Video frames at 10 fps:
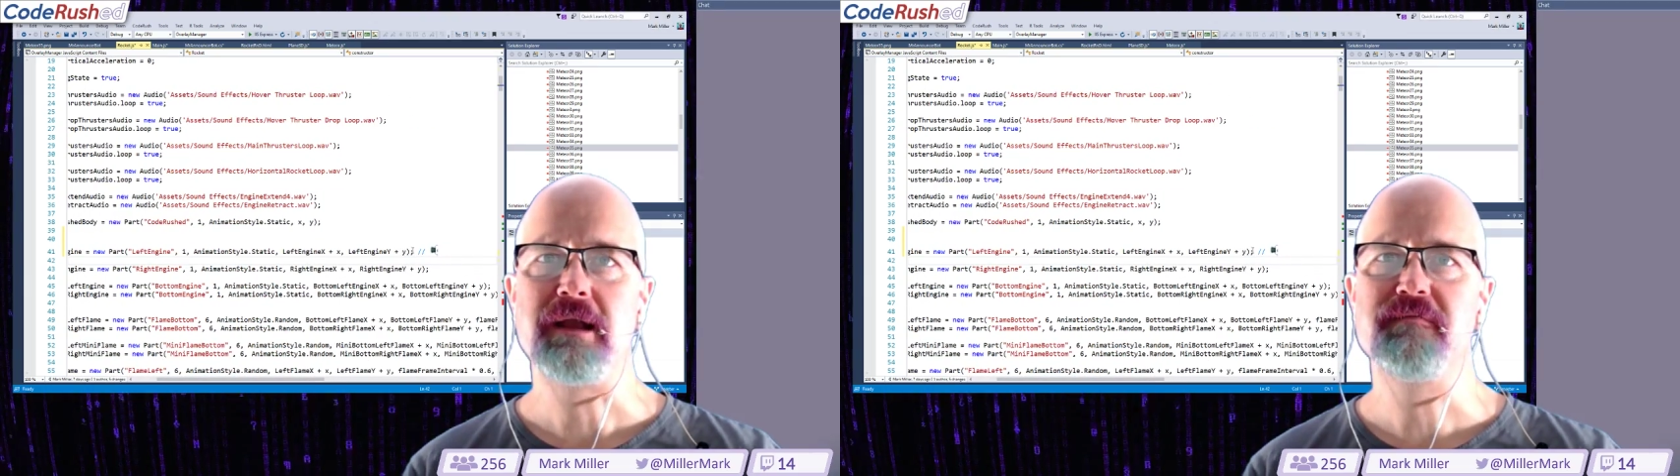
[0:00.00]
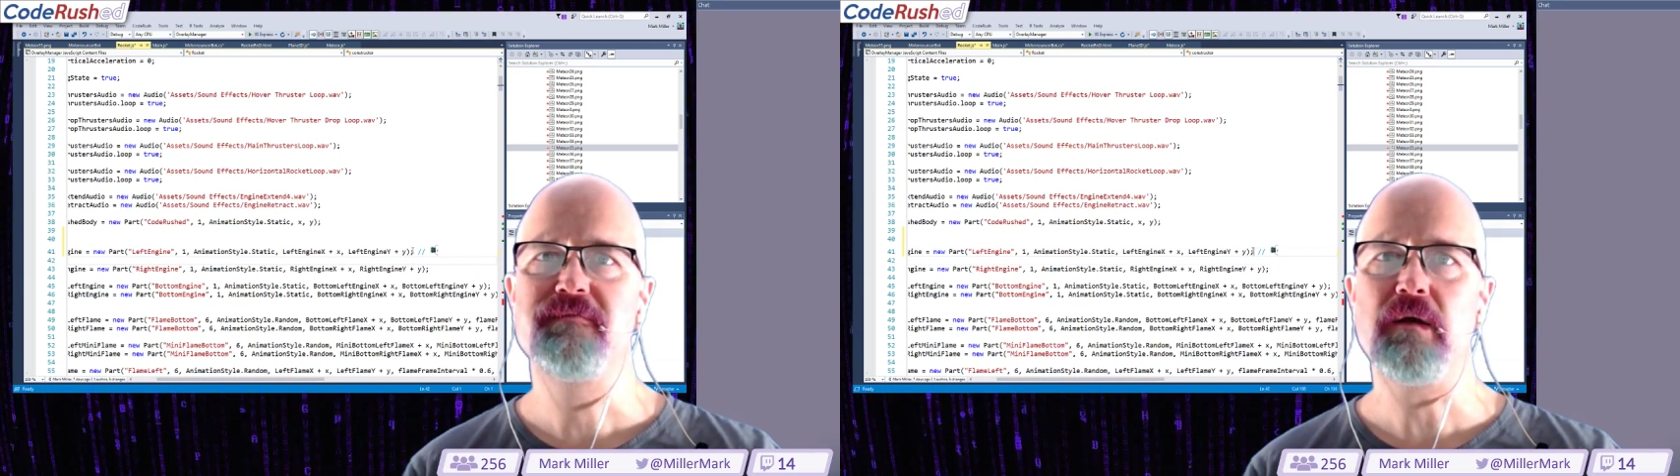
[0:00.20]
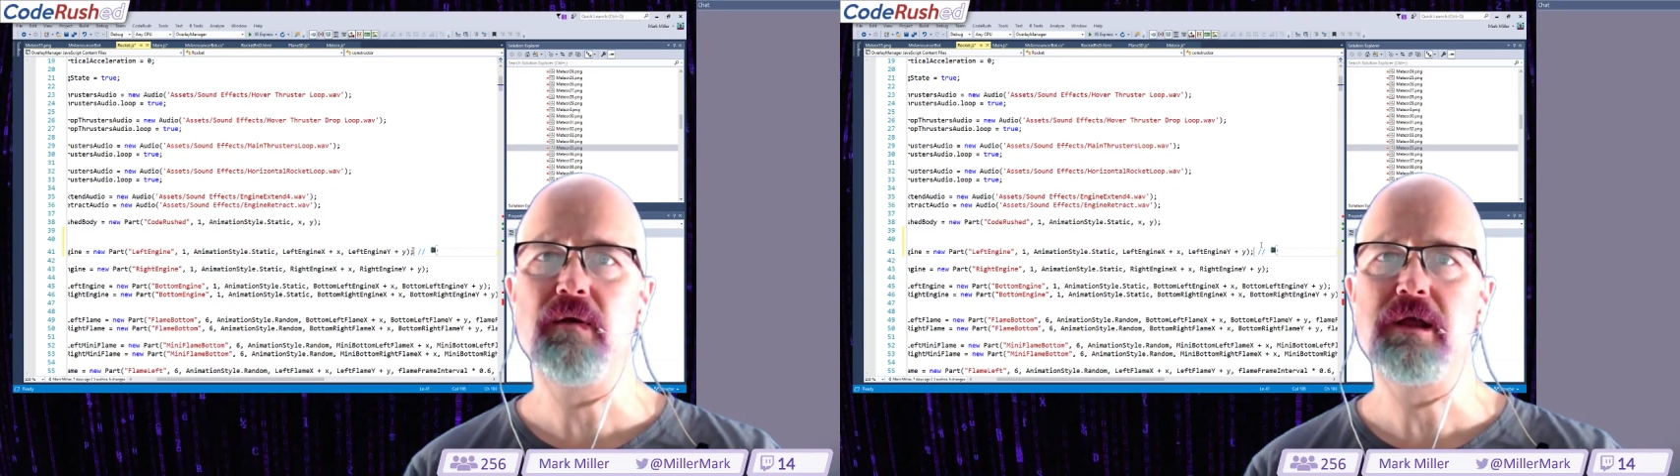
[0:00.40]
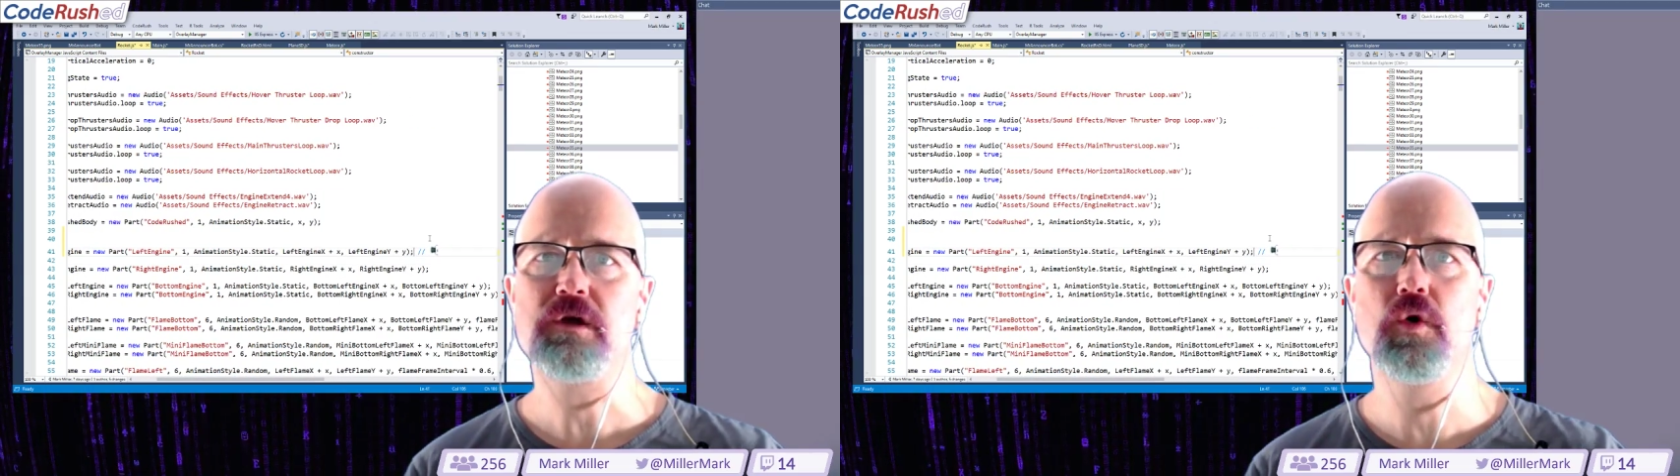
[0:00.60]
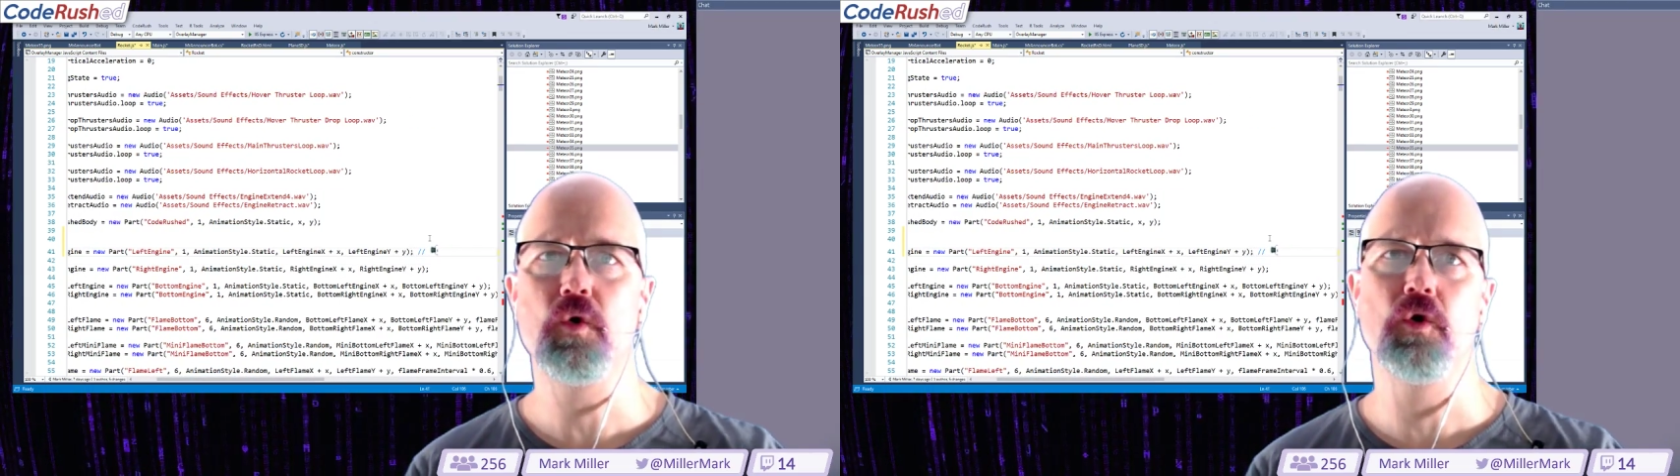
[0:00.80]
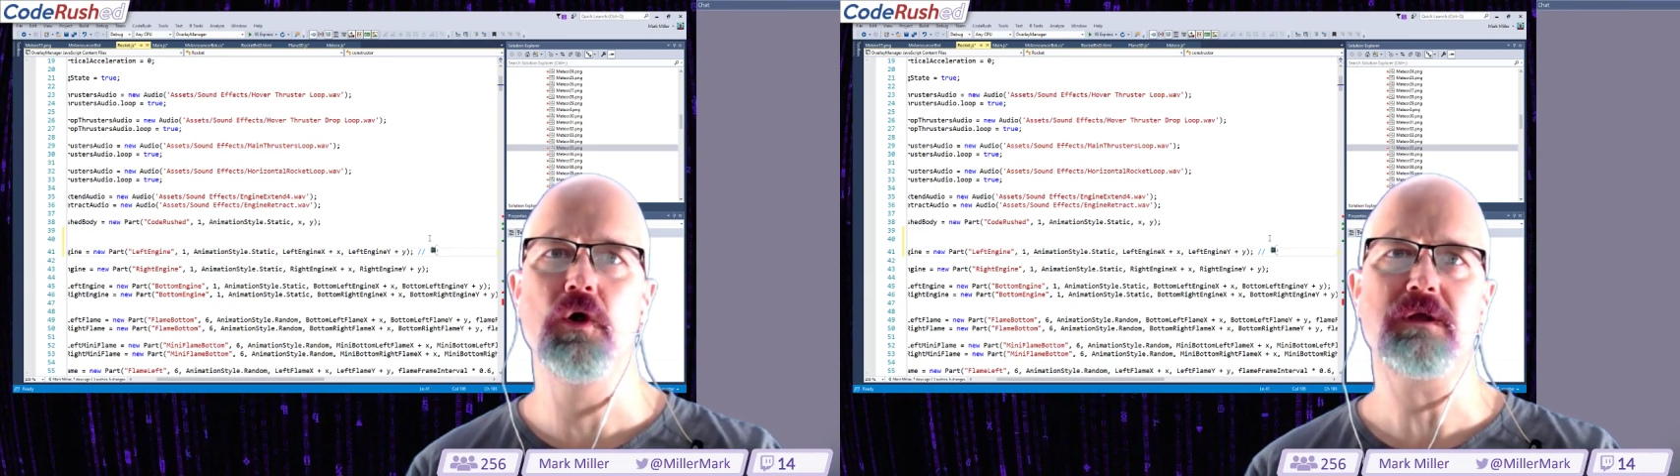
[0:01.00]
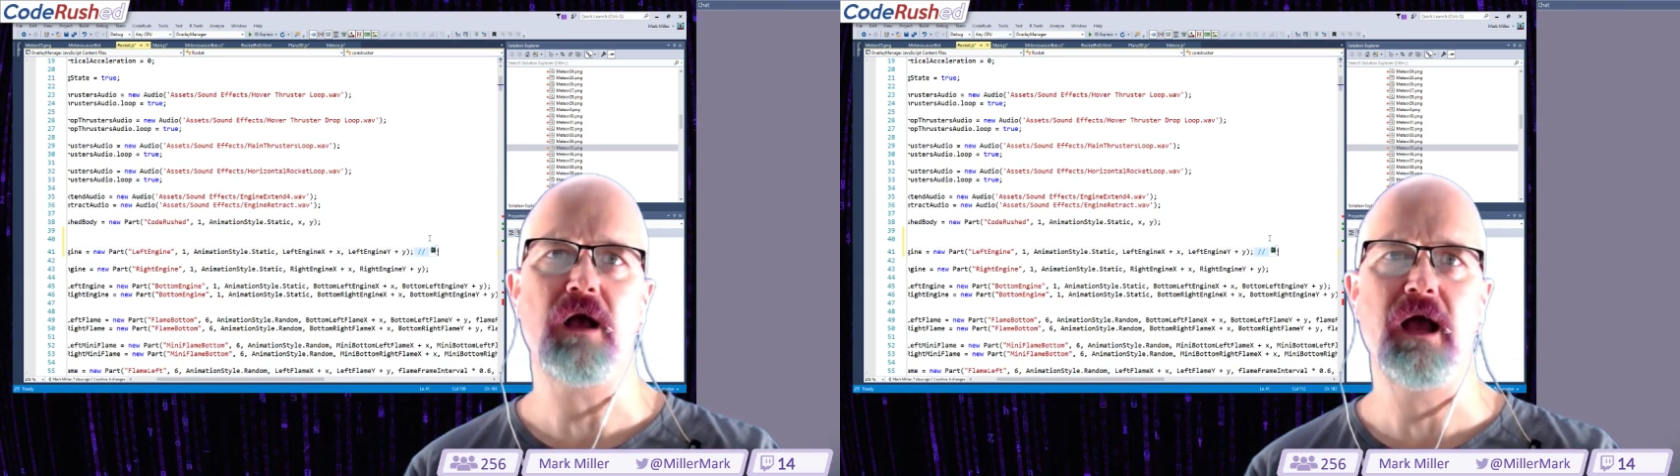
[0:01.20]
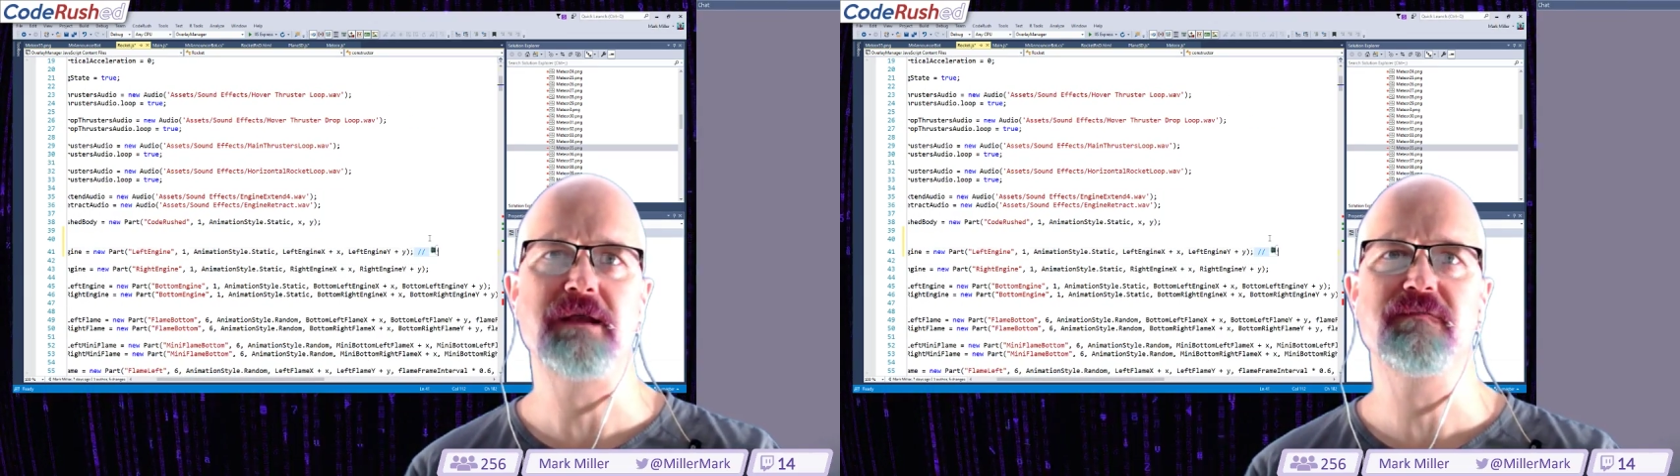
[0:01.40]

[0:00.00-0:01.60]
Very cool kind